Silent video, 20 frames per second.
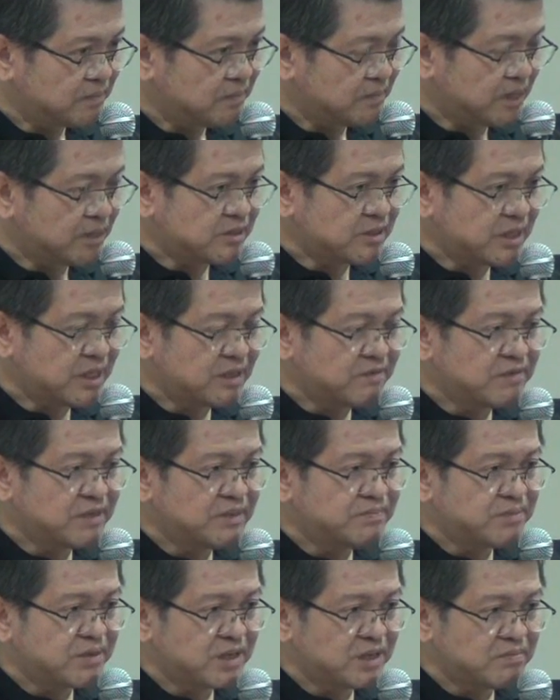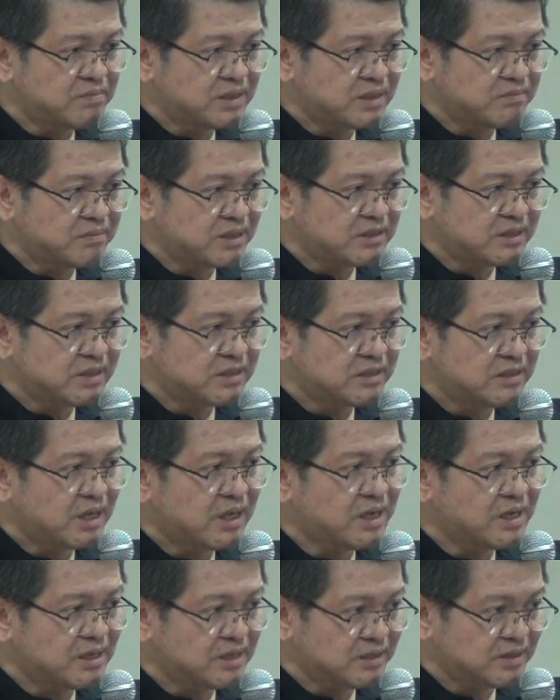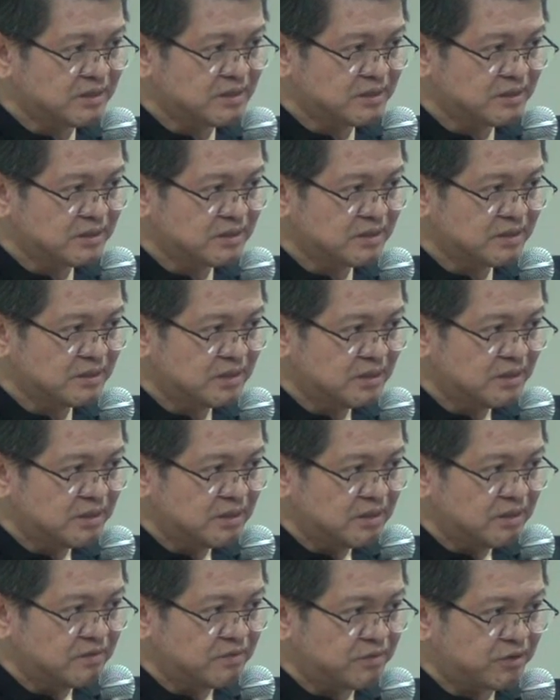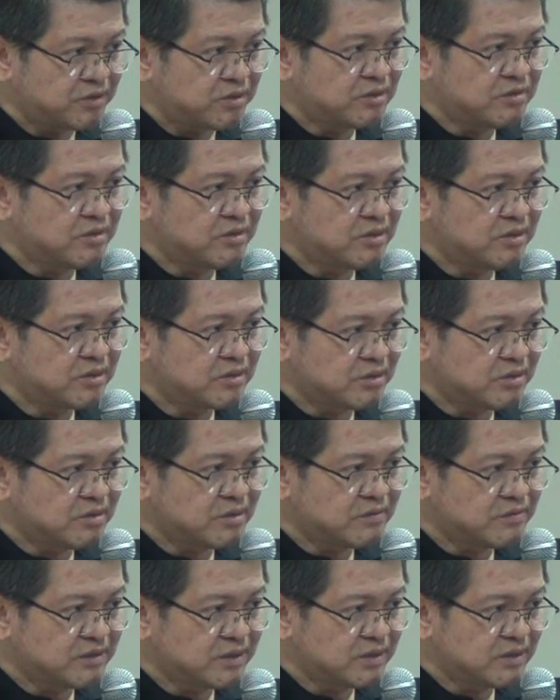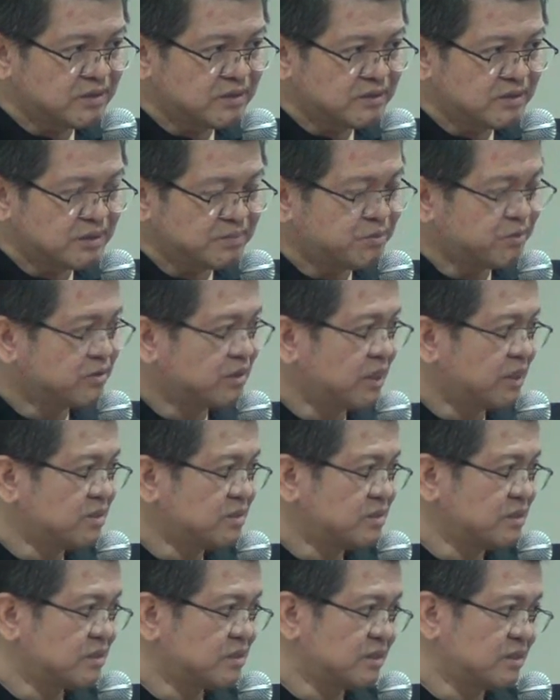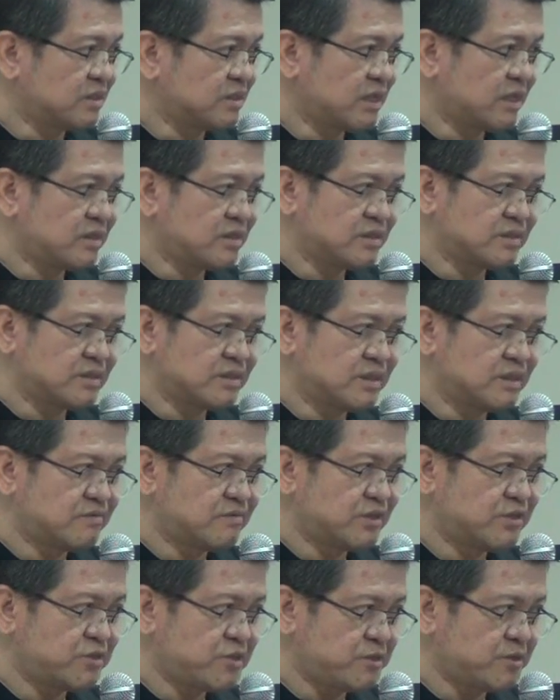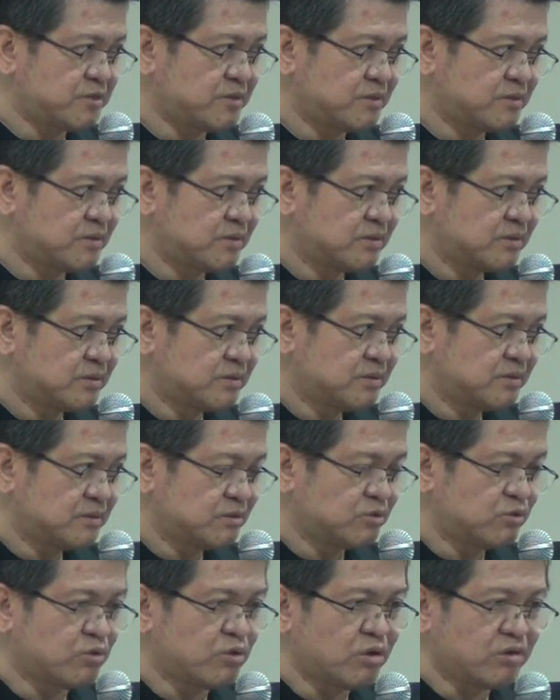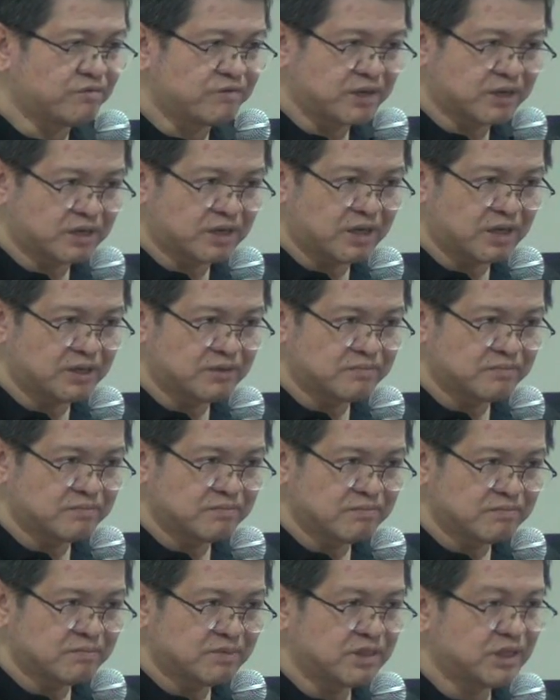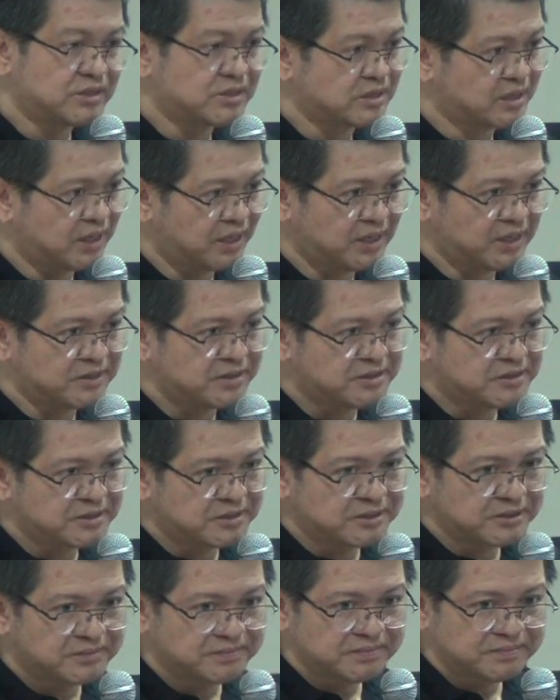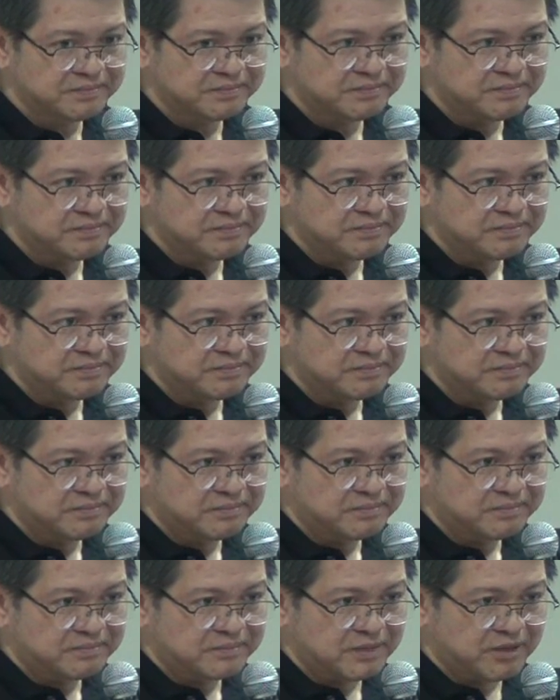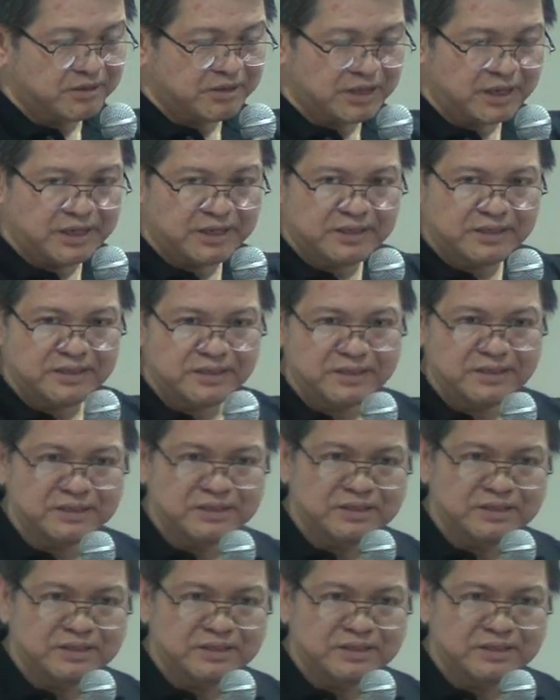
Because every problem is a challenge for you to discover the potentials that God has given you to overcome the challenge. Okay?